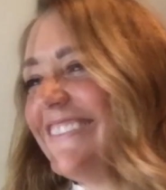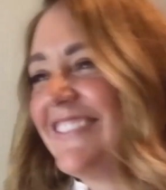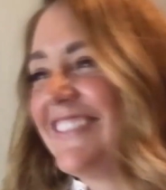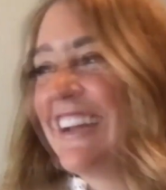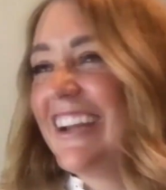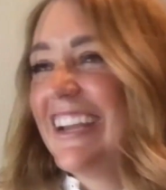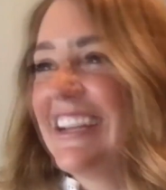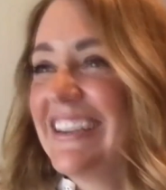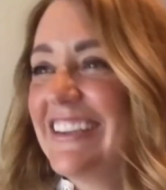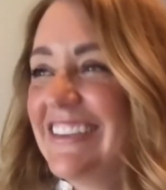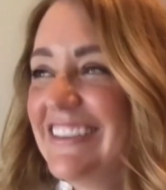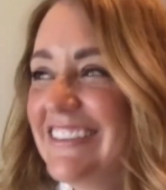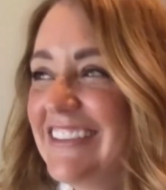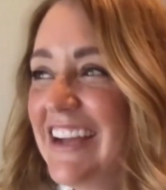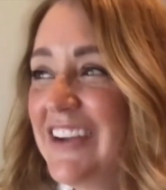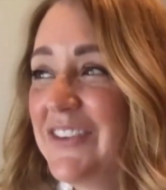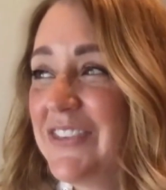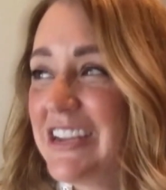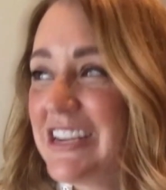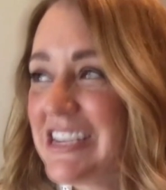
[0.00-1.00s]
Right.
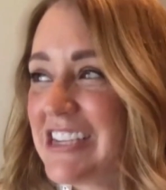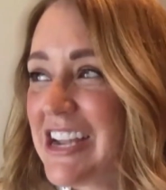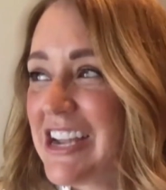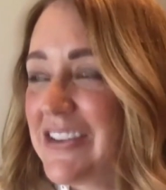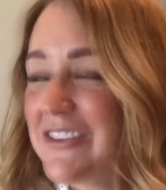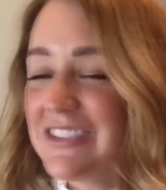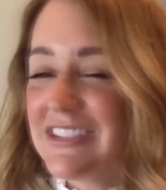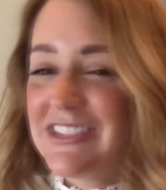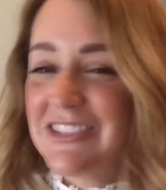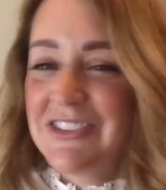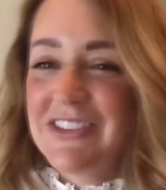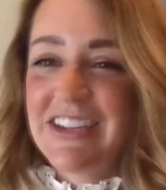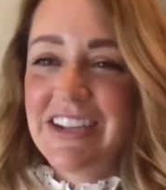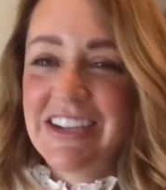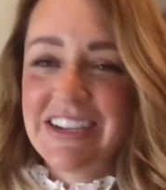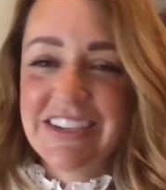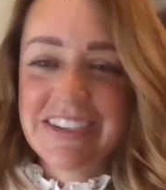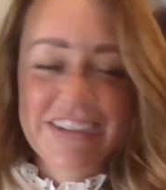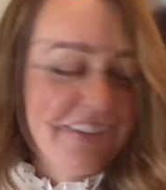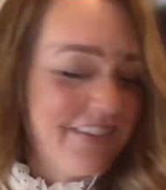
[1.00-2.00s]
I wish I was too
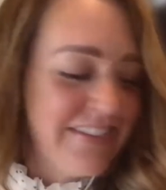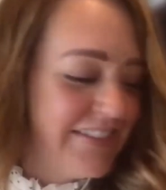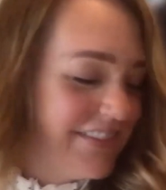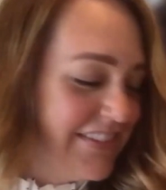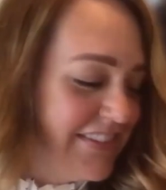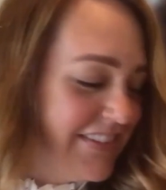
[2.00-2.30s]
young.